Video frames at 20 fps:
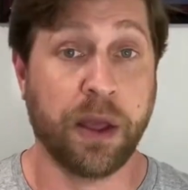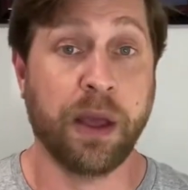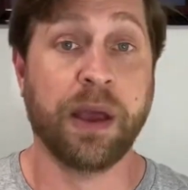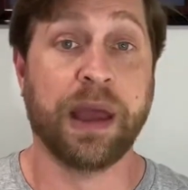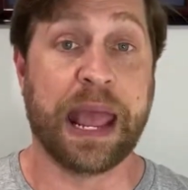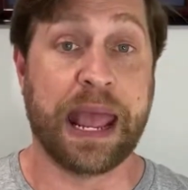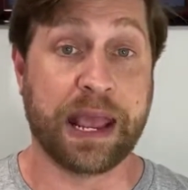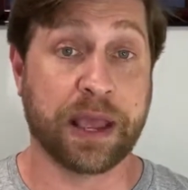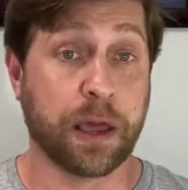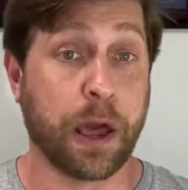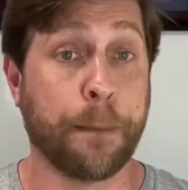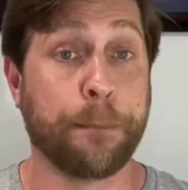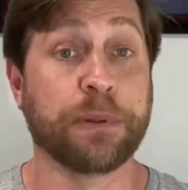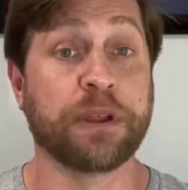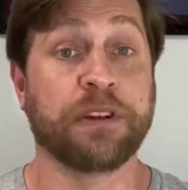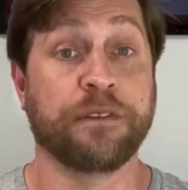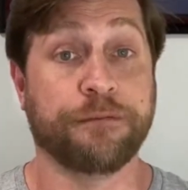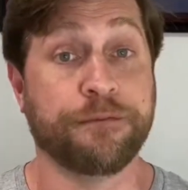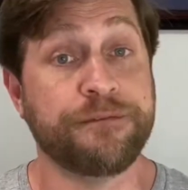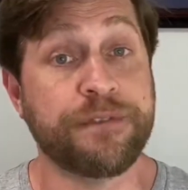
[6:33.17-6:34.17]
a couple
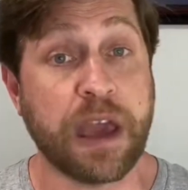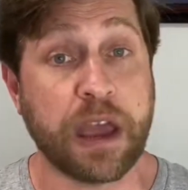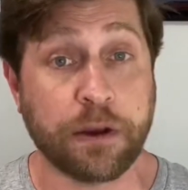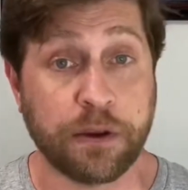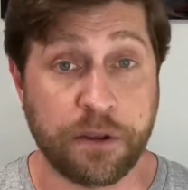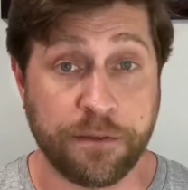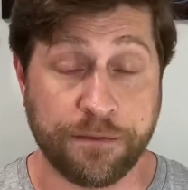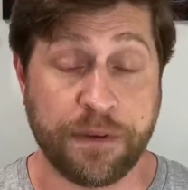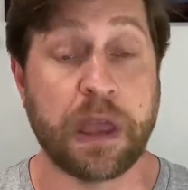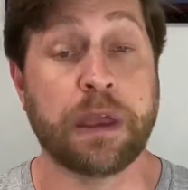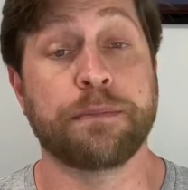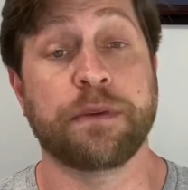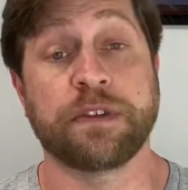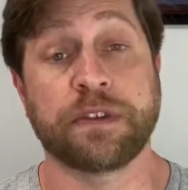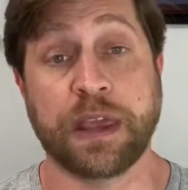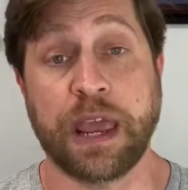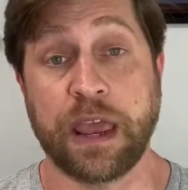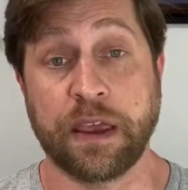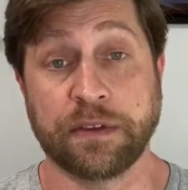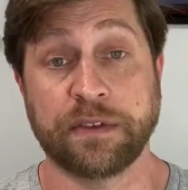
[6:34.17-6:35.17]
of very famous
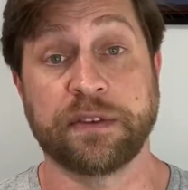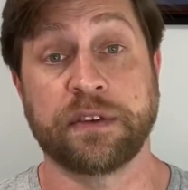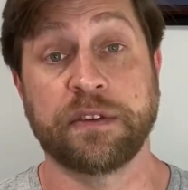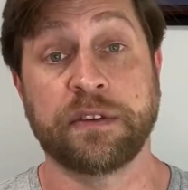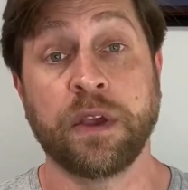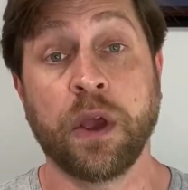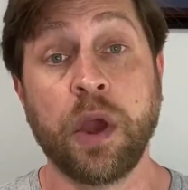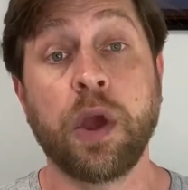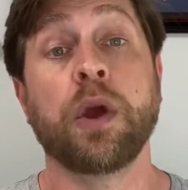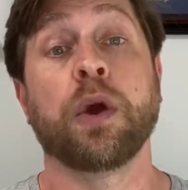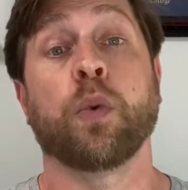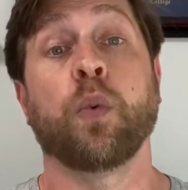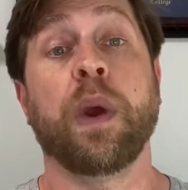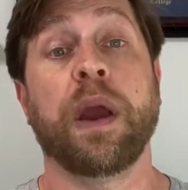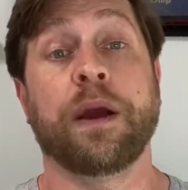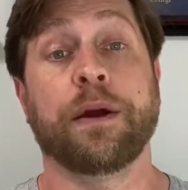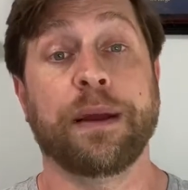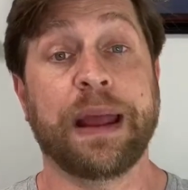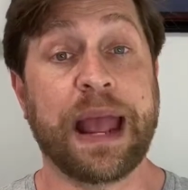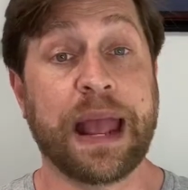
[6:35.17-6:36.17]
cases
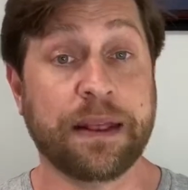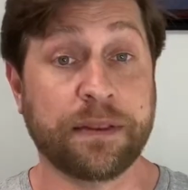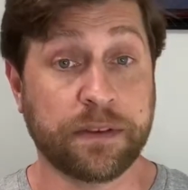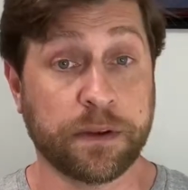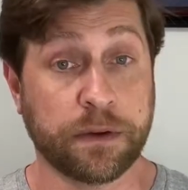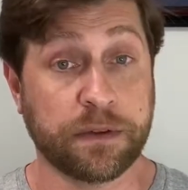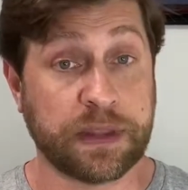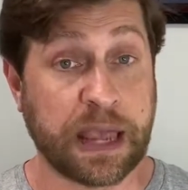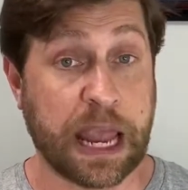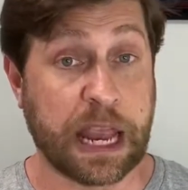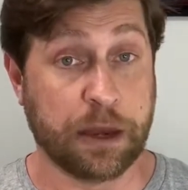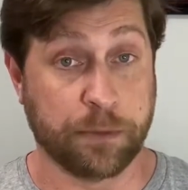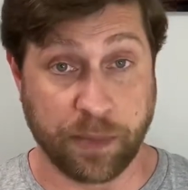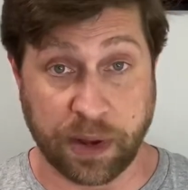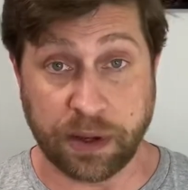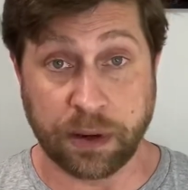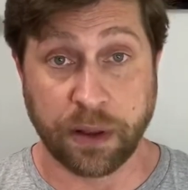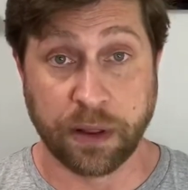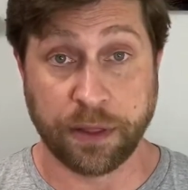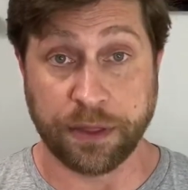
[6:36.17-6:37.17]
where
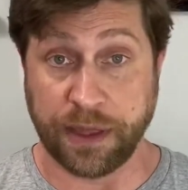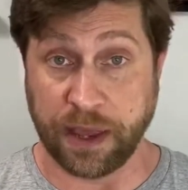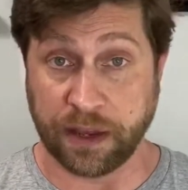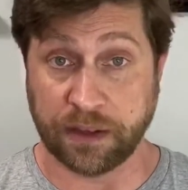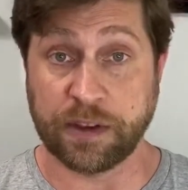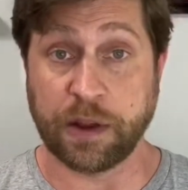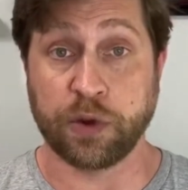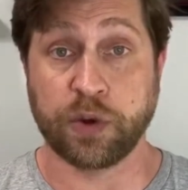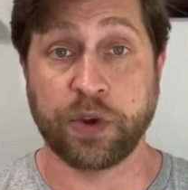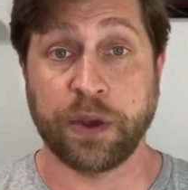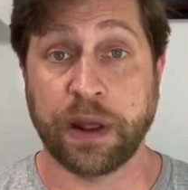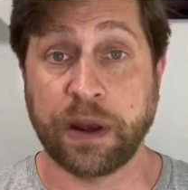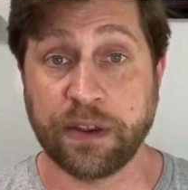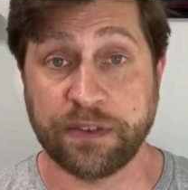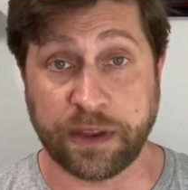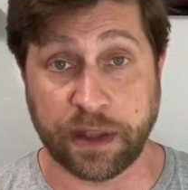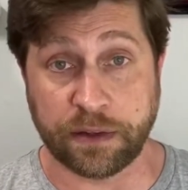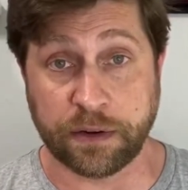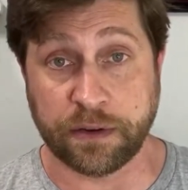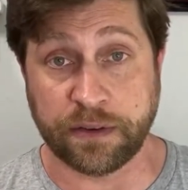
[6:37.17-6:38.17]
entertainment, things that were created as
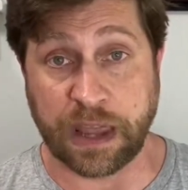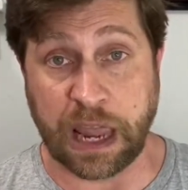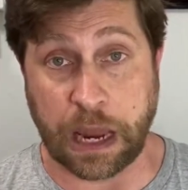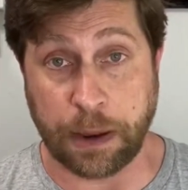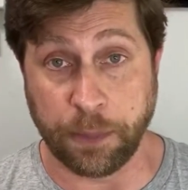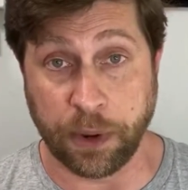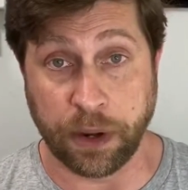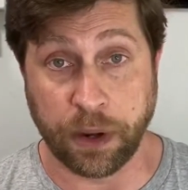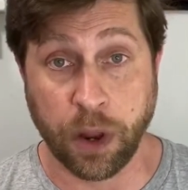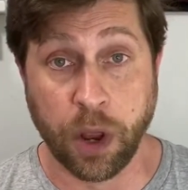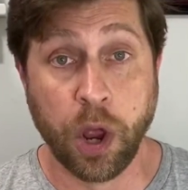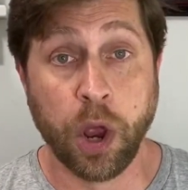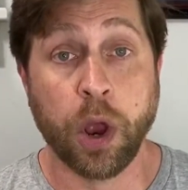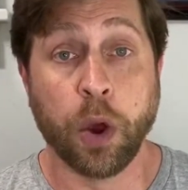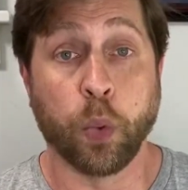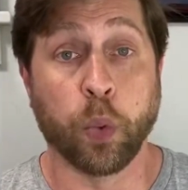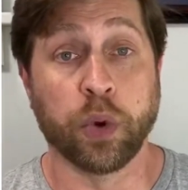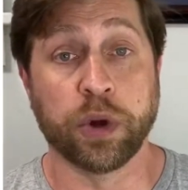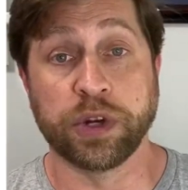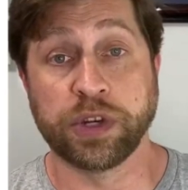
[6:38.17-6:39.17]
entertainment,
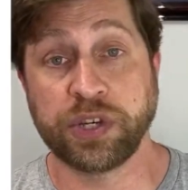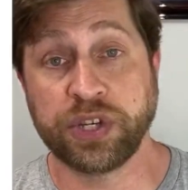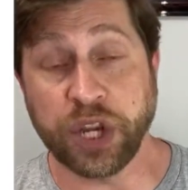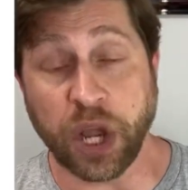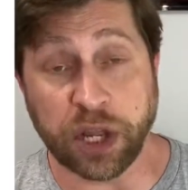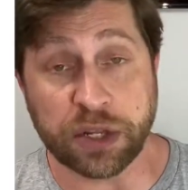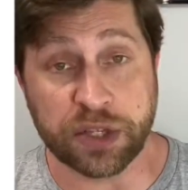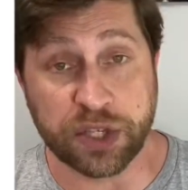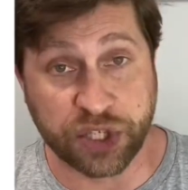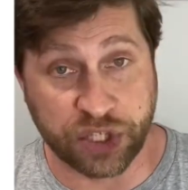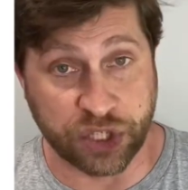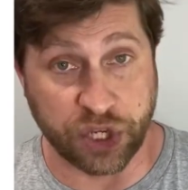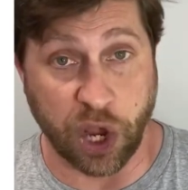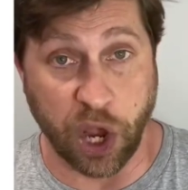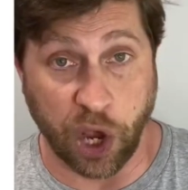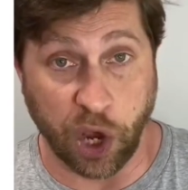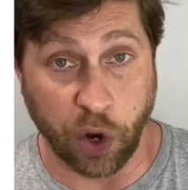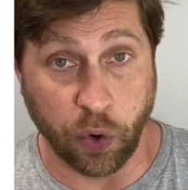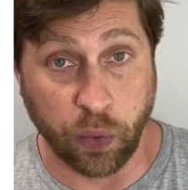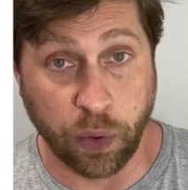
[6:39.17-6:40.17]
were done
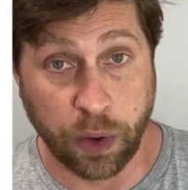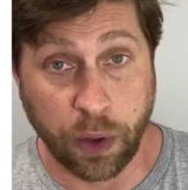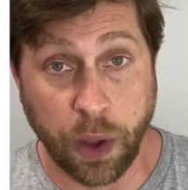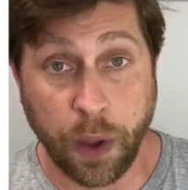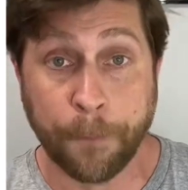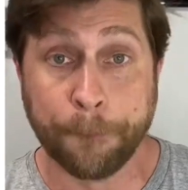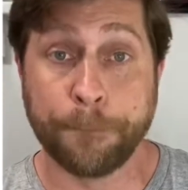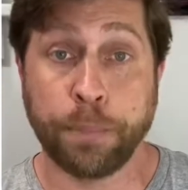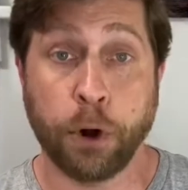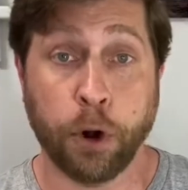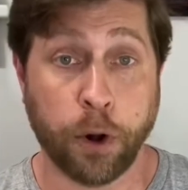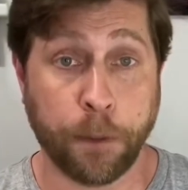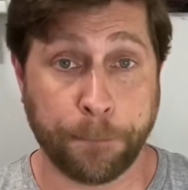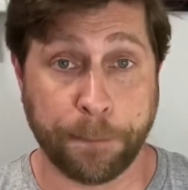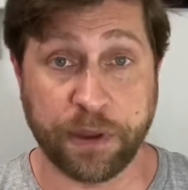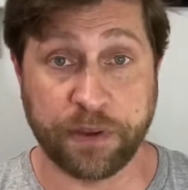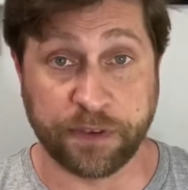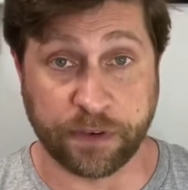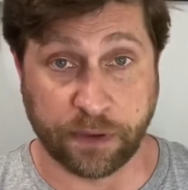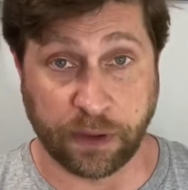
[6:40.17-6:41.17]
so
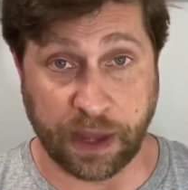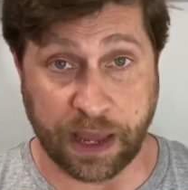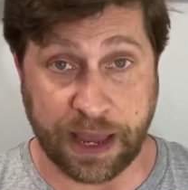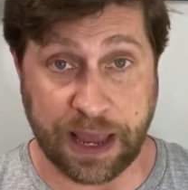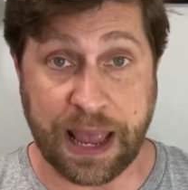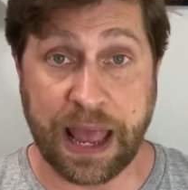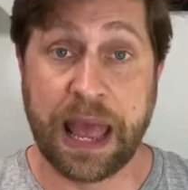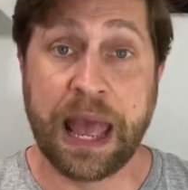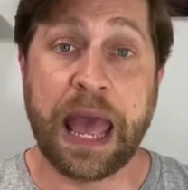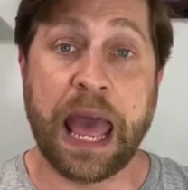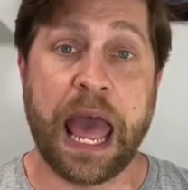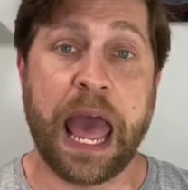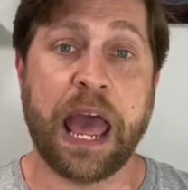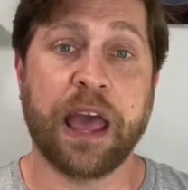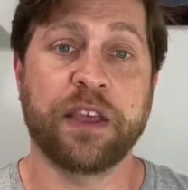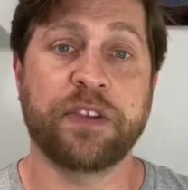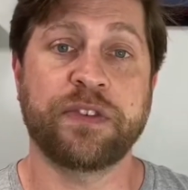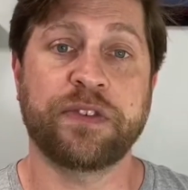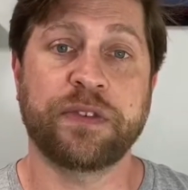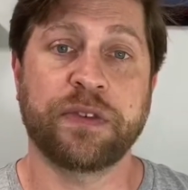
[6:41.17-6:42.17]
purposely
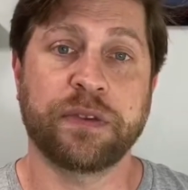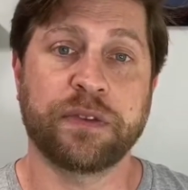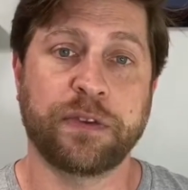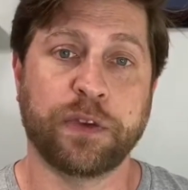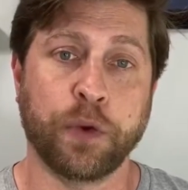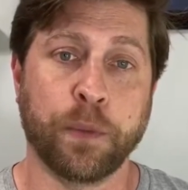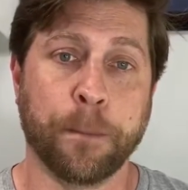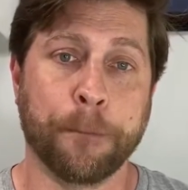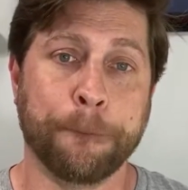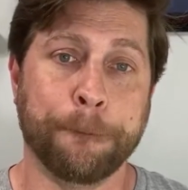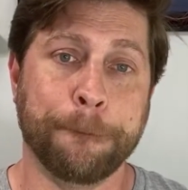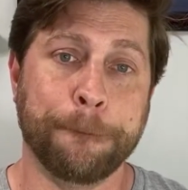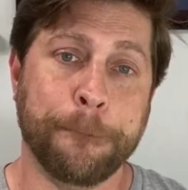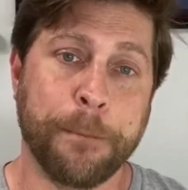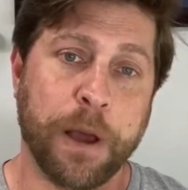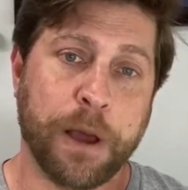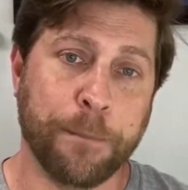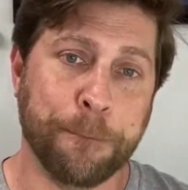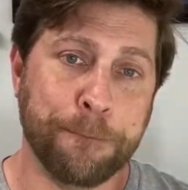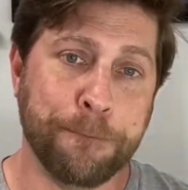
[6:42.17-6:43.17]
as to
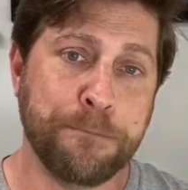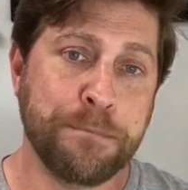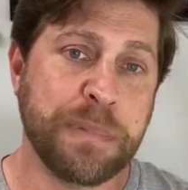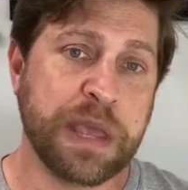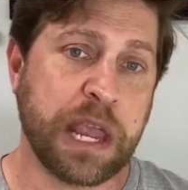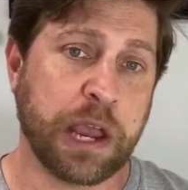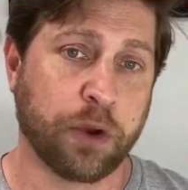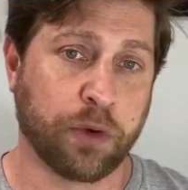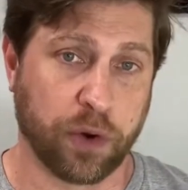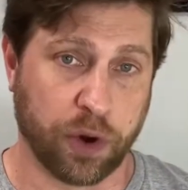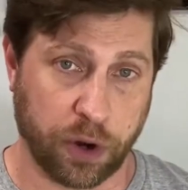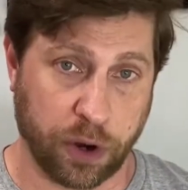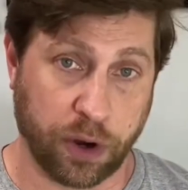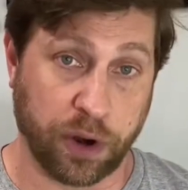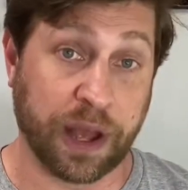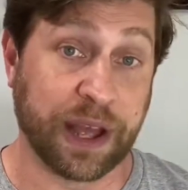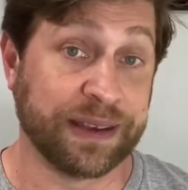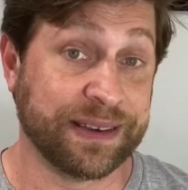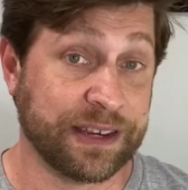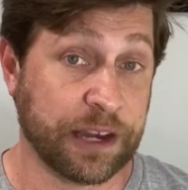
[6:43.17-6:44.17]
mirror
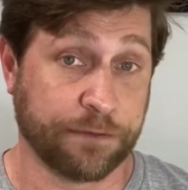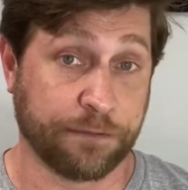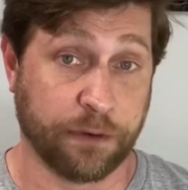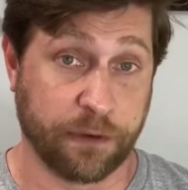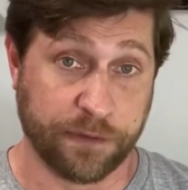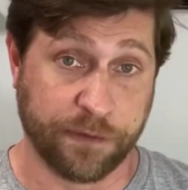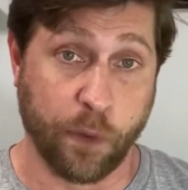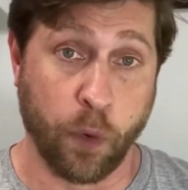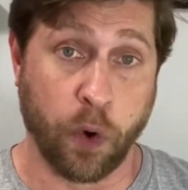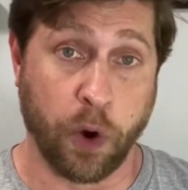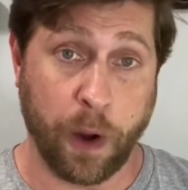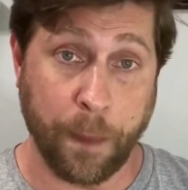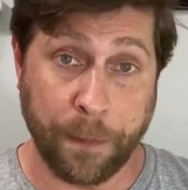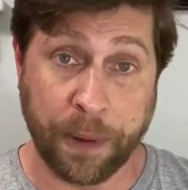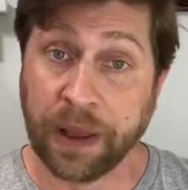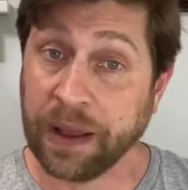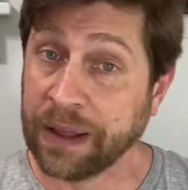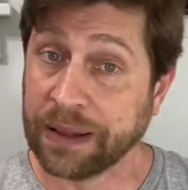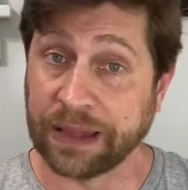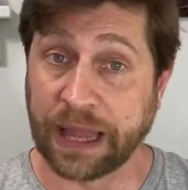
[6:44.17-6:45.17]
a different form,
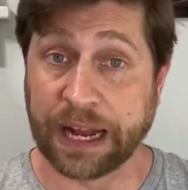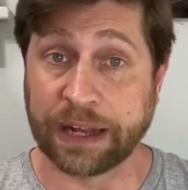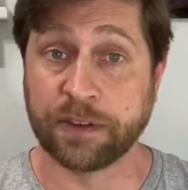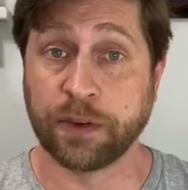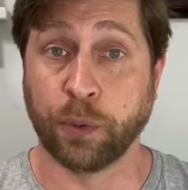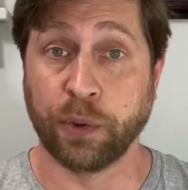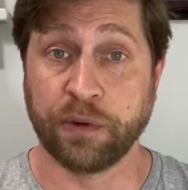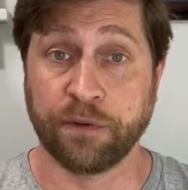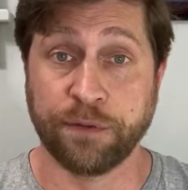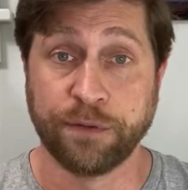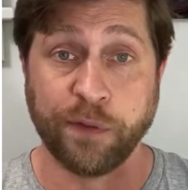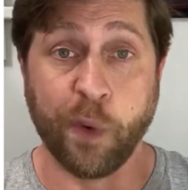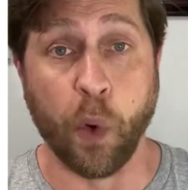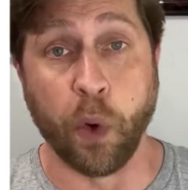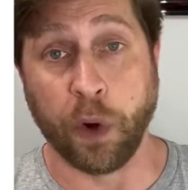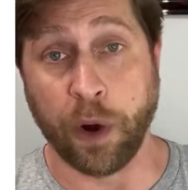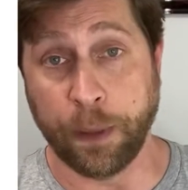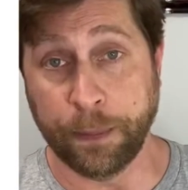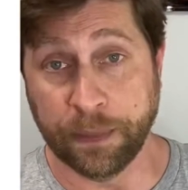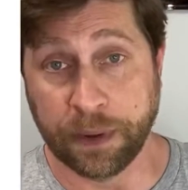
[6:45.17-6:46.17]
like to
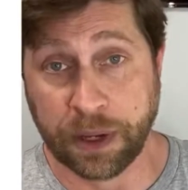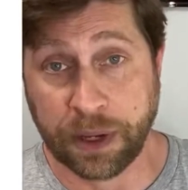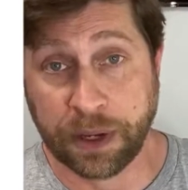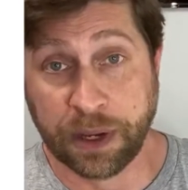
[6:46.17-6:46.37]
inform.